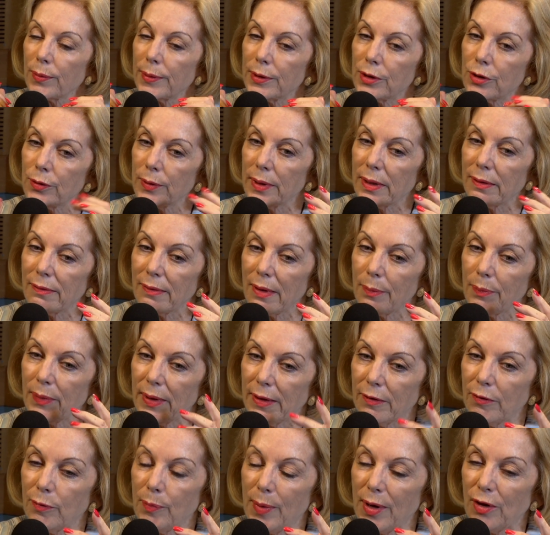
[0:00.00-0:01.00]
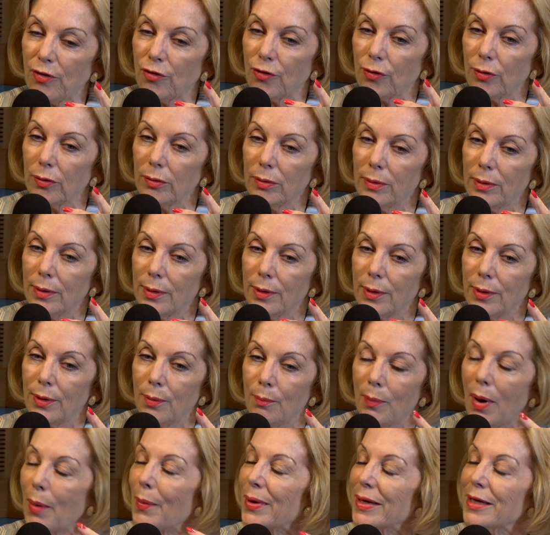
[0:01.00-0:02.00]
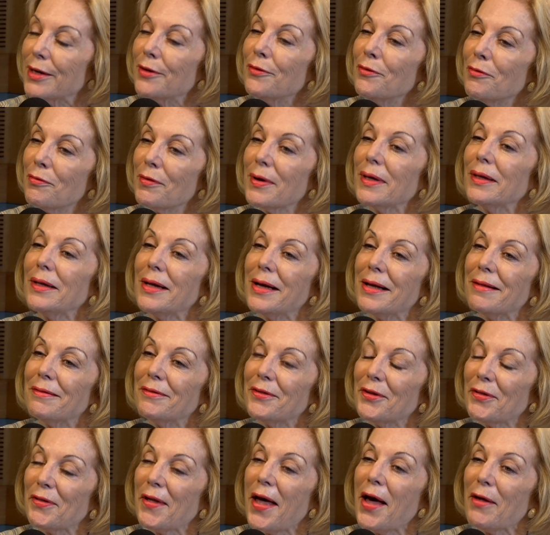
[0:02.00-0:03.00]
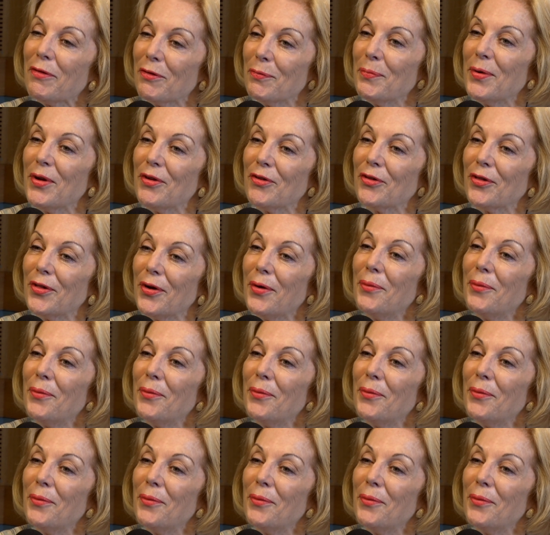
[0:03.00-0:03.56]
we were doing something special, but we didn't realise just how special